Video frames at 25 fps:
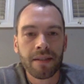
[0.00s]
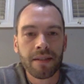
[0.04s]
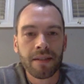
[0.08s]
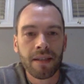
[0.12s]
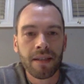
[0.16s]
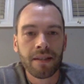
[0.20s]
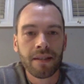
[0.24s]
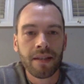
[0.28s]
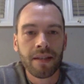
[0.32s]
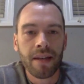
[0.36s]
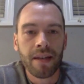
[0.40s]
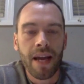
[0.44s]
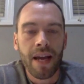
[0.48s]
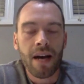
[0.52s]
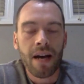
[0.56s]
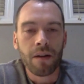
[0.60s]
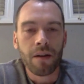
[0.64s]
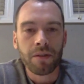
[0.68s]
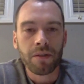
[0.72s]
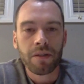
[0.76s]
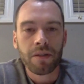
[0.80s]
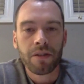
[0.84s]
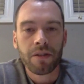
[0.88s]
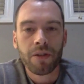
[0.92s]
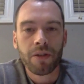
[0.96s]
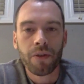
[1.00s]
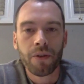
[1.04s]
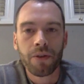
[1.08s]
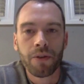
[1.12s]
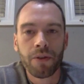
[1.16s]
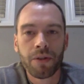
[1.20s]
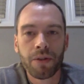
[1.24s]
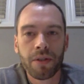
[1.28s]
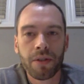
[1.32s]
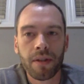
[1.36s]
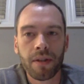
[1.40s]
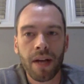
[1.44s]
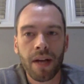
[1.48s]
in-house. So there's a
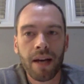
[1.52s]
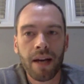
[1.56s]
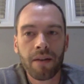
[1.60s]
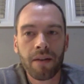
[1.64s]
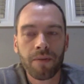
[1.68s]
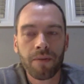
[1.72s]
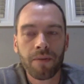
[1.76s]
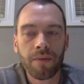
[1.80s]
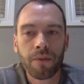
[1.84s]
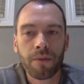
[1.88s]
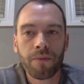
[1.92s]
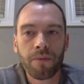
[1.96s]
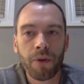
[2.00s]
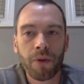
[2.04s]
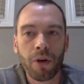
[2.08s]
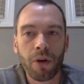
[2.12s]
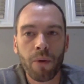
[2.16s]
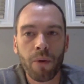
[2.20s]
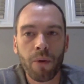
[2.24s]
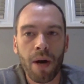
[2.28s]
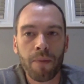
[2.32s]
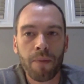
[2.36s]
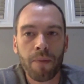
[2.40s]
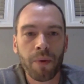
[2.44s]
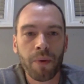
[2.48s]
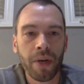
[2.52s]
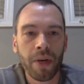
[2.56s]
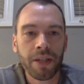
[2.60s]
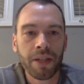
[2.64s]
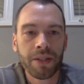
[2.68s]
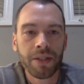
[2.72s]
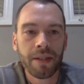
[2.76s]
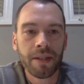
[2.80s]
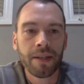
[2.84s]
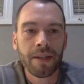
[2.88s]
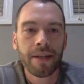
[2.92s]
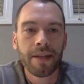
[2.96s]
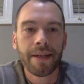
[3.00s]
lot of room for
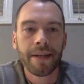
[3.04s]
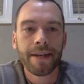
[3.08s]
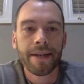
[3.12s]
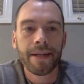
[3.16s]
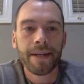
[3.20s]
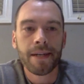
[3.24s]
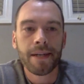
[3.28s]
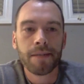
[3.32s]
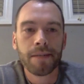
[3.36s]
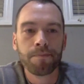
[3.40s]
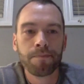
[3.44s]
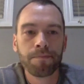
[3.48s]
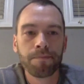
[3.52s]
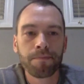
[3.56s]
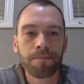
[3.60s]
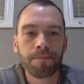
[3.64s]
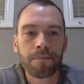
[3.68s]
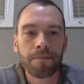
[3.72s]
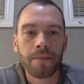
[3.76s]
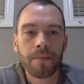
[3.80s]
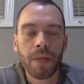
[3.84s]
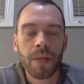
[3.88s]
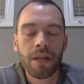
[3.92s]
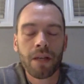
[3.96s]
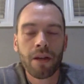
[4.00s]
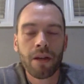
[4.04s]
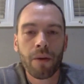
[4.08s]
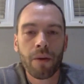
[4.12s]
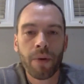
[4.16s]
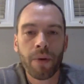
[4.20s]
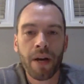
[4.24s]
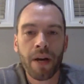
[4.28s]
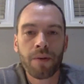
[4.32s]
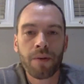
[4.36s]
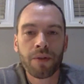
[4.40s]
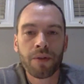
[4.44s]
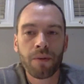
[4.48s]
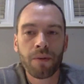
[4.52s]
cooperation. When I
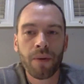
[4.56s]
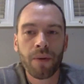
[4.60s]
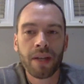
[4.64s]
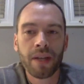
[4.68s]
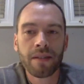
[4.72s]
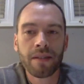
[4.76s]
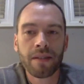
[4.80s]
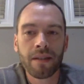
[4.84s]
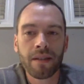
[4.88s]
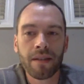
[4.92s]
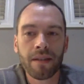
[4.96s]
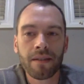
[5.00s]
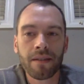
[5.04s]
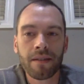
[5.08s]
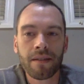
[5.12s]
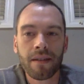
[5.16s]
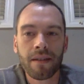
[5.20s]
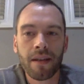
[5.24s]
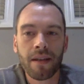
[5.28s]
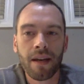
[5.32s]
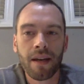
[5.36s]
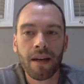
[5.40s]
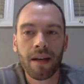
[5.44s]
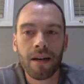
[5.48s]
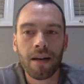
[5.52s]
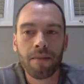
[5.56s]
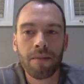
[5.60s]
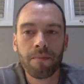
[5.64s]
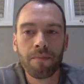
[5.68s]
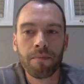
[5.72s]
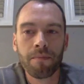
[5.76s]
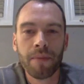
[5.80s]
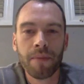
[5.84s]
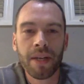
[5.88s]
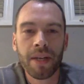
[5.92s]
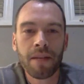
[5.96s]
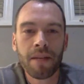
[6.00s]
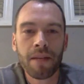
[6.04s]
was a resident
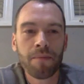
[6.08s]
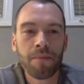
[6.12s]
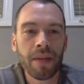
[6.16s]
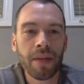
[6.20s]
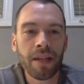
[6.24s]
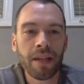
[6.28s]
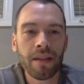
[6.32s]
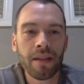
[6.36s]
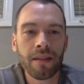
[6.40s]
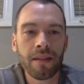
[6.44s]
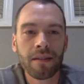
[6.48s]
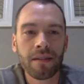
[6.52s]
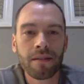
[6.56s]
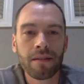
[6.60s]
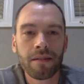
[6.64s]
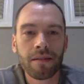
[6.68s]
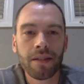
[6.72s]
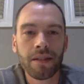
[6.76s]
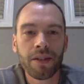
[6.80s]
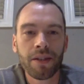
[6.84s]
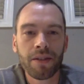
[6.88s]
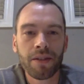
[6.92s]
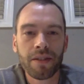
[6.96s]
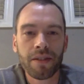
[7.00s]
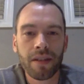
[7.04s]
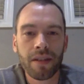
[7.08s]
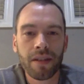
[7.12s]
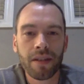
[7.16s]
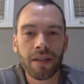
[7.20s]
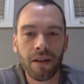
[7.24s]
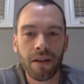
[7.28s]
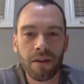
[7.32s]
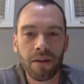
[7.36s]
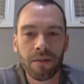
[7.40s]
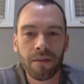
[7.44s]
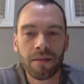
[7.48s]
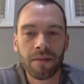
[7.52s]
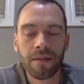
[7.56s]
many years
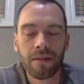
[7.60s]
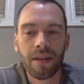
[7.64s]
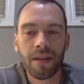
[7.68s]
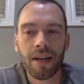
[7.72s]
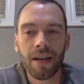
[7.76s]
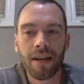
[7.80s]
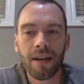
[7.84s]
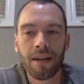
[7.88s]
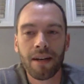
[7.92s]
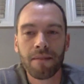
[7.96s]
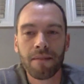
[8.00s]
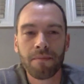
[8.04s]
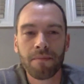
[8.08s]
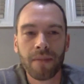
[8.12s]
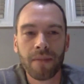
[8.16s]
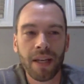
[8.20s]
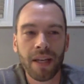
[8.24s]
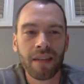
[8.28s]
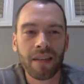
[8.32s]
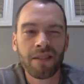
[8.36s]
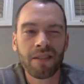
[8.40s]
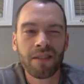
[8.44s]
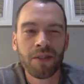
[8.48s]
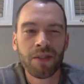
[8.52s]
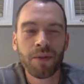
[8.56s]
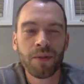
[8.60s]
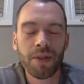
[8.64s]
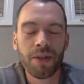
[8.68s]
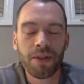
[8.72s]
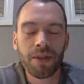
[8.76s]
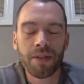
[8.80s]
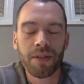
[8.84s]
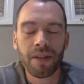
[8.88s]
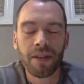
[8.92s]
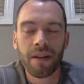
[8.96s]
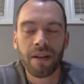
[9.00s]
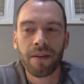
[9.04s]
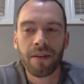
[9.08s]
ago, like 2 years
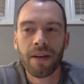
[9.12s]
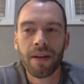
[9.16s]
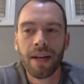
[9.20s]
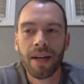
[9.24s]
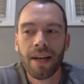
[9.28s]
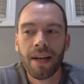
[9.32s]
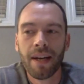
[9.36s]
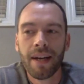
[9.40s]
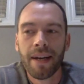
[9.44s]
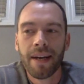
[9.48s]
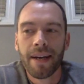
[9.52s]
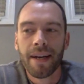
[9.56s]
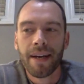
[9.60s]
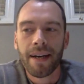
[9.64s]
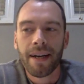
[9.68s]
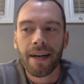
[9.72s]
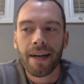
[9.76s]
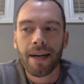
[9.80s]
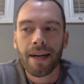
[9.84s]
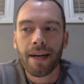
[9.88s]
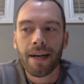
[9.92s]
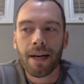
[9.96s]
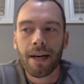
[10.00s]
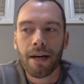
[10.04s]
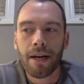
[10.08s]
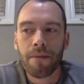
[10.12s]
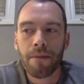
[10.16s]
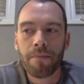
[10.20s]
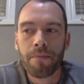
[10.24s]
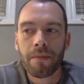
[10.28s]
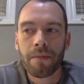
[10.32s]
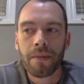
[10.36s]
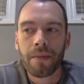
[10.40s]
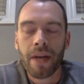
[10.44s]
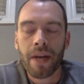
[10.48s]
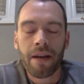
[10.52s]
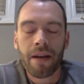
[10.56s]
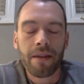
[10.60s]
ago,
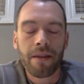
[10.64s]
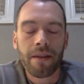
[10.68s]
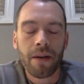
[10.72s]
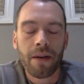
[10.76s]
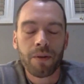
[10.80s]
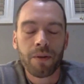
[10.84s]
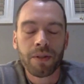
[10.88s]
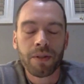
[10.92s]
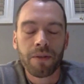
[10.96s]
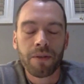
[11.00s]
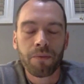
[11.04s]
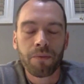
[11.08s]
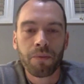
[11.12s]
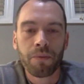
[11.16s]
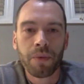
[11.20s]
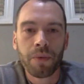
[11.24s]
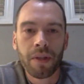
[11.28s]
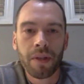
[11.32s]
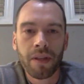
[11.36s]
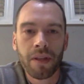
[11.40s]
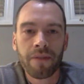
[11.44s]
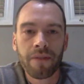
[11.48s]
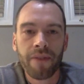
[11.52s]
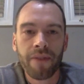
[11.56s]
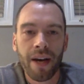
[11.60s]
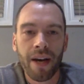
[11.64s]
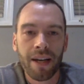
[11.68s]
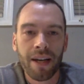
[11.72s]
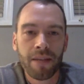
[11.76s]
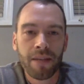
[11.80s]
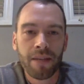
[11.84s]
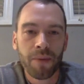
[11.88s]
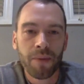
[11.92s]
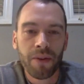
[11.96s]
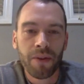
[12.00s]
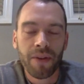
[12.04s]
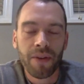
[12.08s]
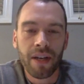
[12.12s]
that was a really valuable
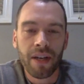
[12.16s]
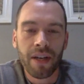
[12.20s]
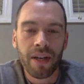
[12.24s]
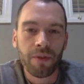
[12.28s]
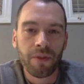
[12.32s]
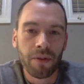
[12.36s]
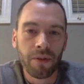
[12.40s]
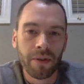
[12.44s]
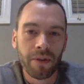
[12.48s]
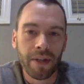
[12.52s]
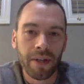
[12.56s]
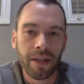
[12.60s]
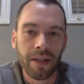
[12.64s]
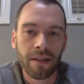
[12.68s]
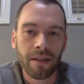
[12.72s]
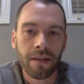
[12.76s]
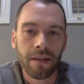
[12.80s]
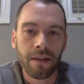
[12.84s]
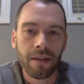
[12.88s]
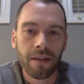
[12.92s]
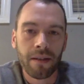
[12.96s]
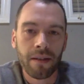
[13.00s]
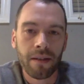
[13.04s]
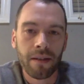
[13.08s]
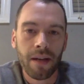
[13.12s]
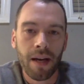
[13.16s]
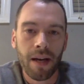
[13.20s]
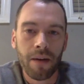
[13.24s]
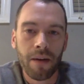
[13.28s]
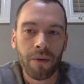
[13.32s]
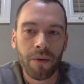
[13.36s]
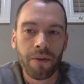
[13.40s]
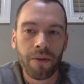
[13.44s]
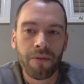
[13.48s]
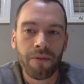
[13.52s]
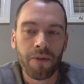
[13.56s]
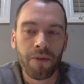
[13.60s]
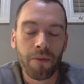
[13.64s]
thing for learning
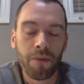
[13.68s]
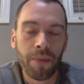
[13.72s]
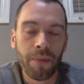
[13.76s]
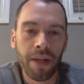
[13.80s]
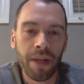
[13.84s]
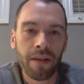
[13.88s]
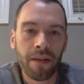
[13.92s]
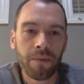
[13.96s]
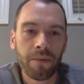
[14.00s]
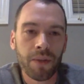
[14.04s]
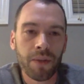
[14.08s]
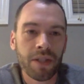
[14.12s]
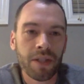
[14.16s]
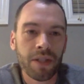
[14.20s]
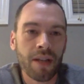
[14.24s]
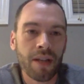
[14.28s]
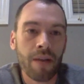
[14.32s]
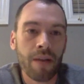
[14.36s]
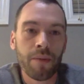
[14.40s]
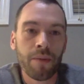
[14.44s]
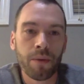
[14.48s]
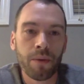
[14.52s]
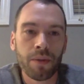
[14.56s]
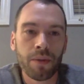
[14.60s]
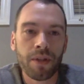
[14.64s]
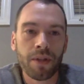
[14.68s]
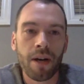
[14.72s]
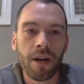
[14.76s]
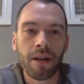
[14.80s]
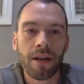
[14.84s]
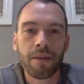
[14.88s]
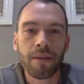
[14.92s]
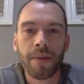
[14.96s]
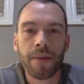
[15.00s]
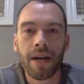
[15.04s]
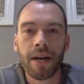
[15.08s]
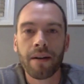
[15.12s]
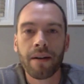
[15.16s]
for me, which Simon will talk about.